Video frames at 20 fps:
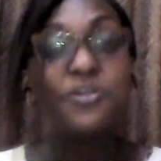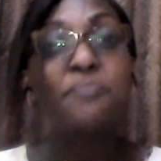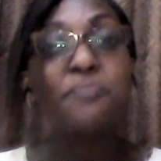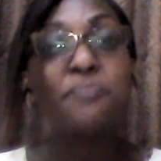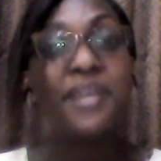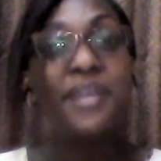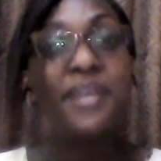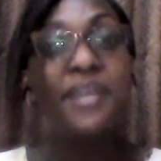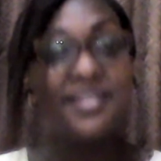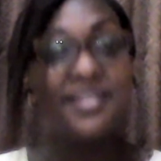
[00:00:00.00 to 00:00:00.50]
Now,
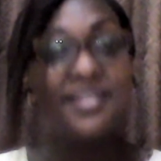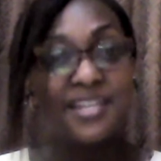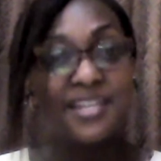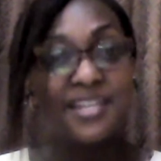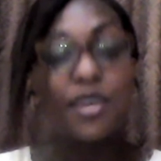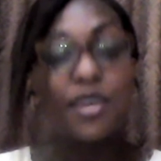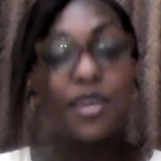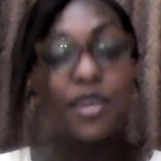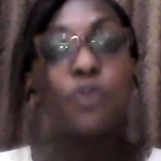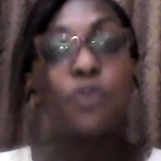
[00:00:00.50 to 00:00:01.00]

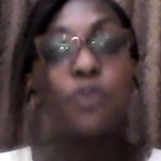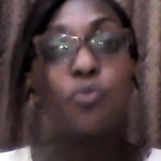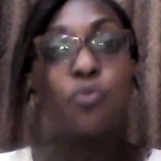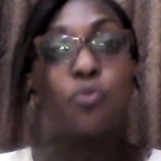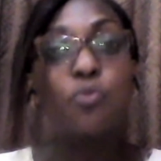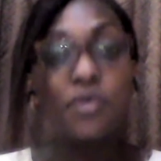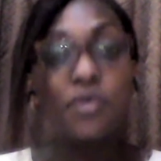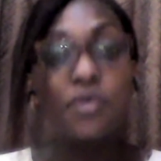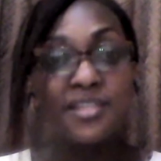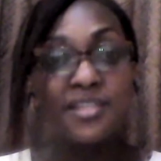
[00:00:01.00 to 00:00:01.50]
depending
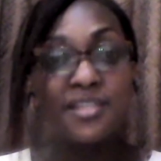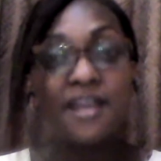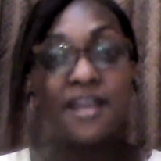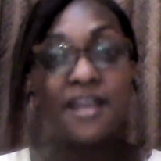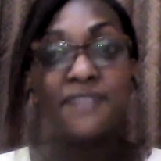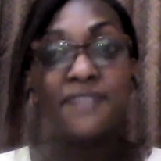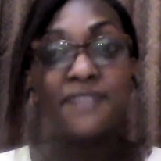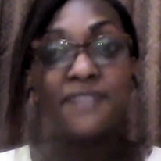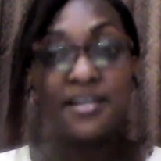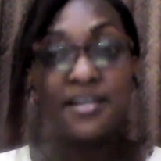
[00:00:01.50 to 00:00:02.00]
on what
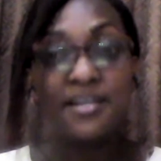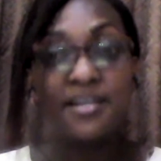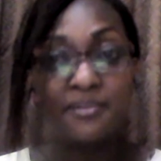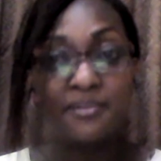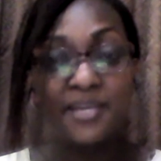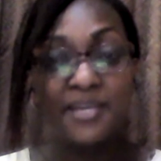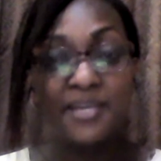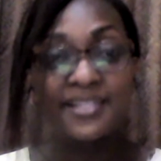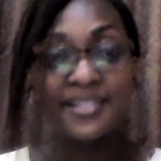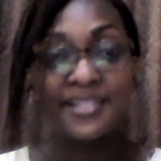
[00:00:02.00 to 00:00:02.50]
they have done
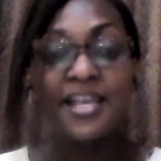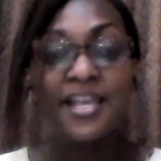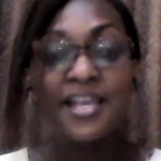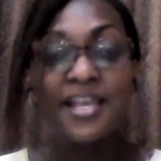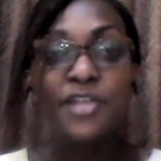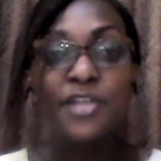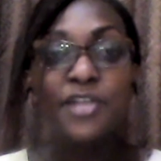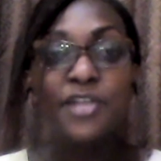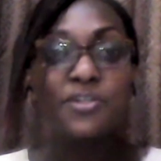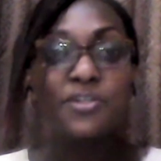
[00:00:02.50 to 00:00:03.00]
in the past.
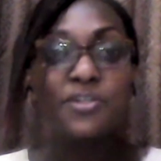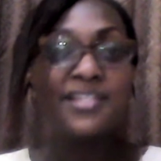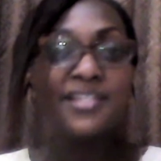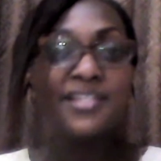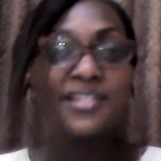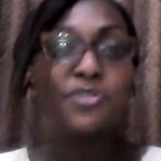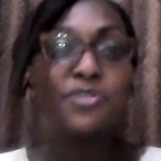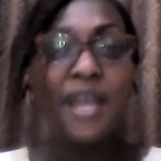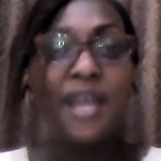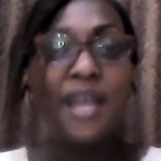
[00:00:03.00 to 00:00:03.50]
So
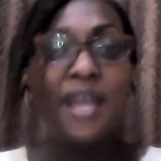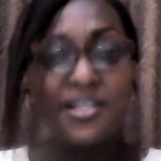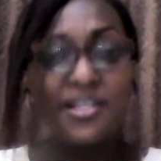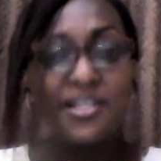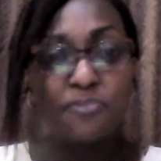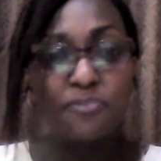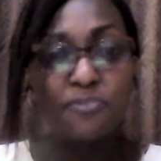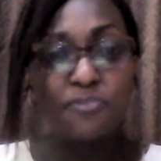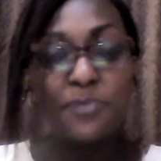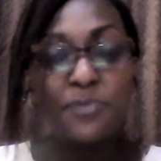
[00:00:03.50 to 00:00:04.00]
these are two
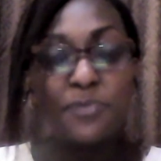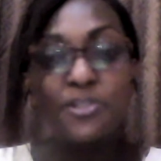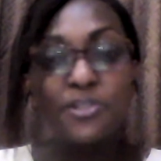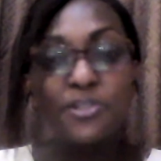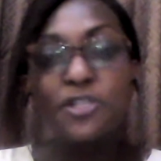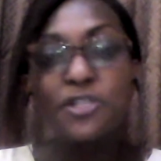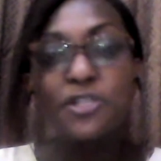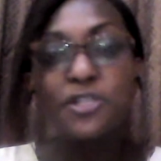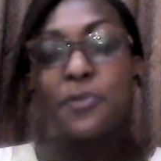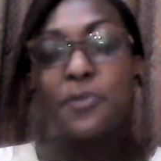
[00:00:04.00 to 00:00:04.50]
kinds of
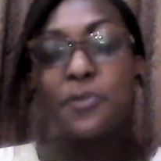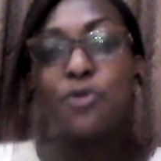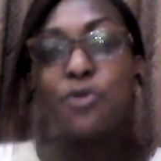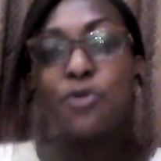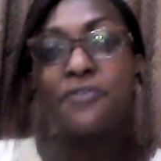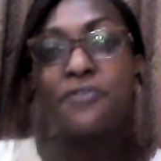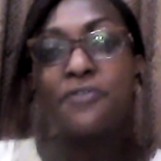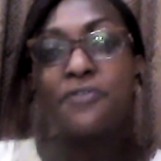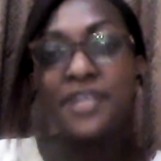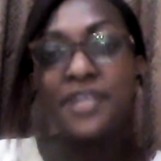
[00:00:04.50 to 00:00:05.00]
people. Those people
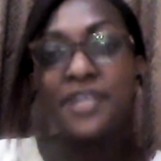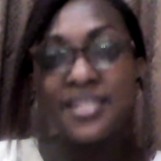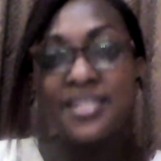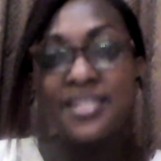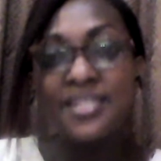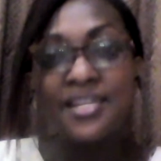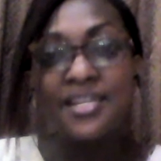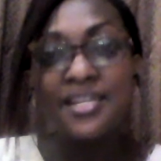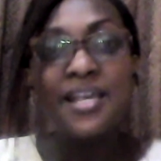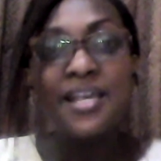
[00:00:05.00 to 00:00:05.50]
who have
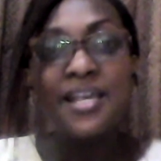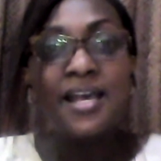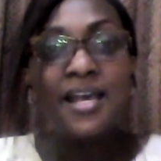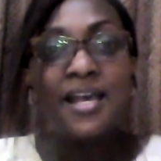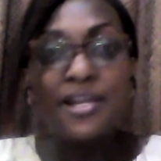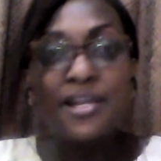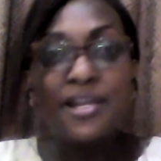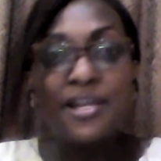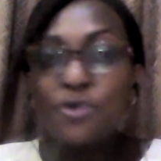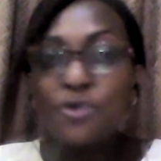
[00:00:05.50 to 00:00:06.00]
already
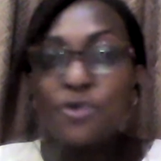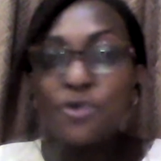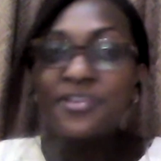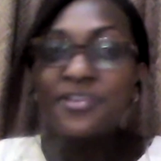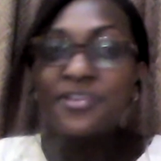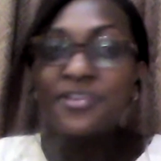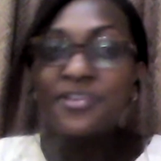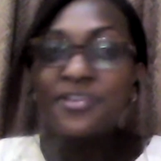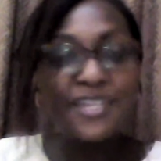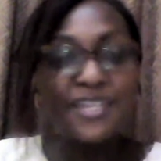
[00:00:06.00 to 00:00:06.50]

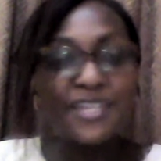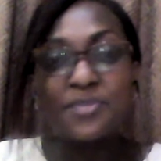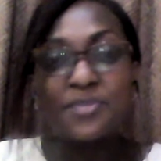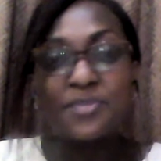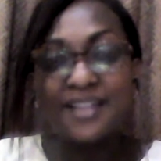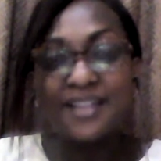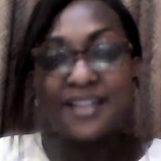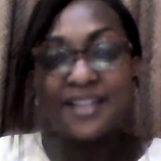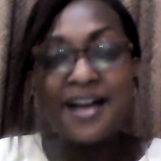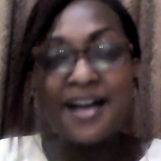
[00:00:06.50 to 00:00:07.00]
known this day
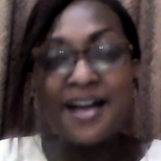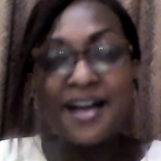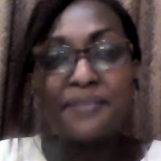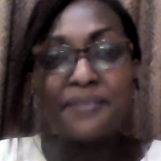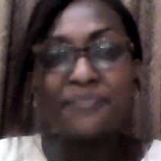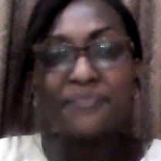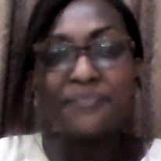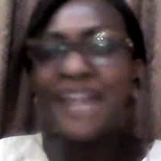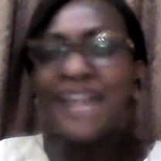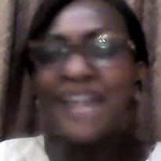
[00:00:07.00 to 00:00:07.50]
will
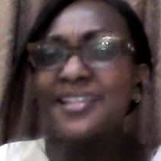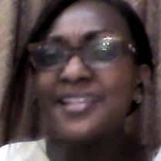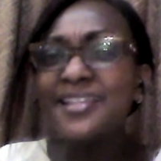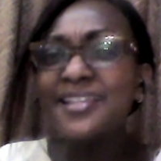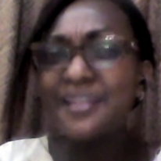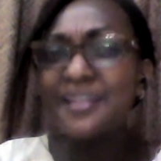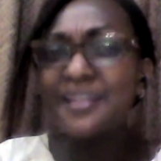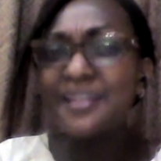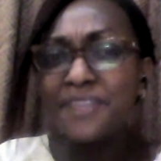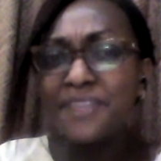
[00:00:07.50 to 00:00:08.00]
come, and
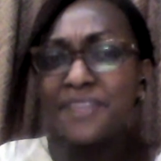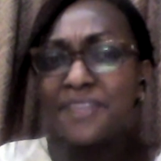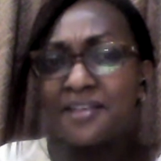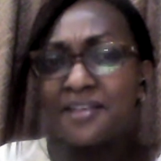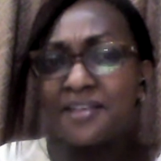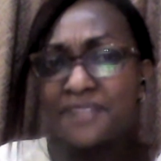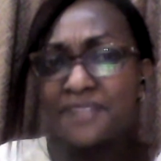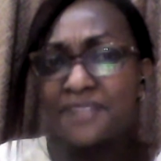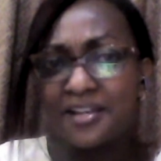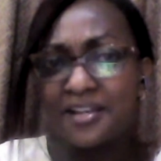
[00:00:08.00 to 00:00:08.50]
there's
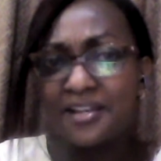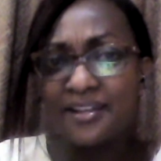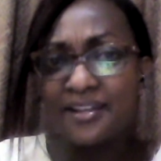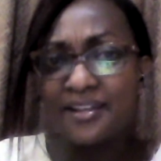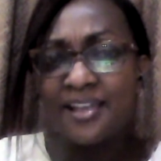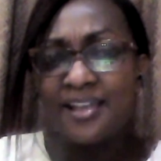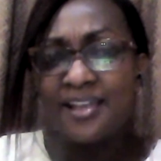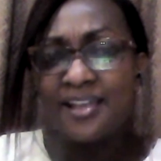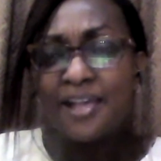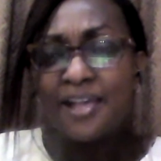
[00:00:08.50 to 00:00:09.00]
something I've done.
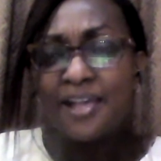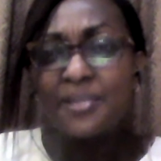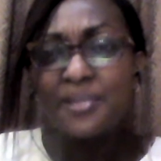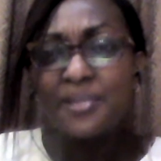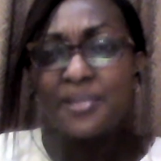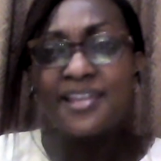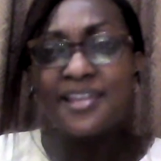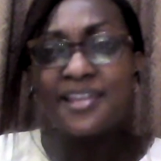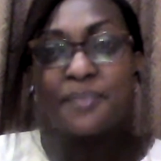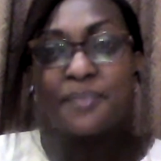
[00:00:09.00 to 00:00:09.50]

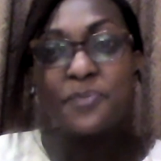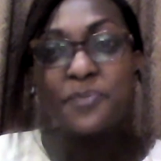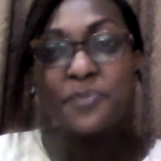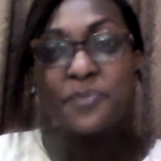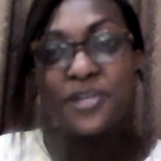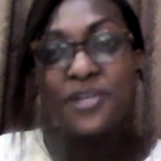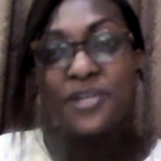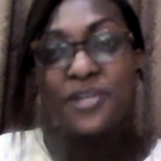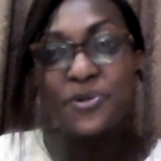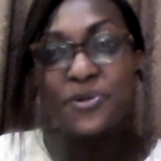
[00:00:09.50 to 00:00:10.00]
But then there are
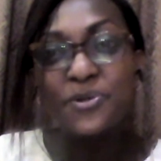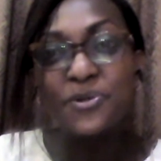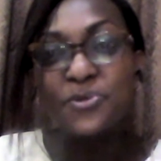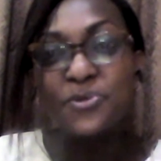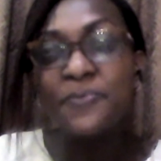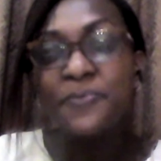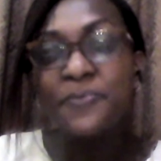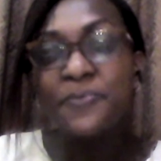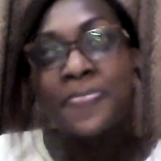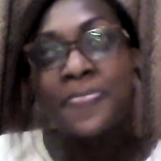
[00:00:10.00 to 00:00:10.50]
people
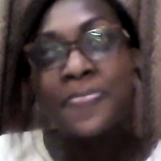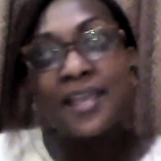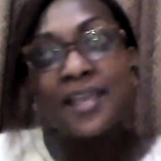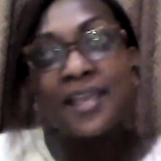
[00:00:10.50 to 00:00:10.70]
who,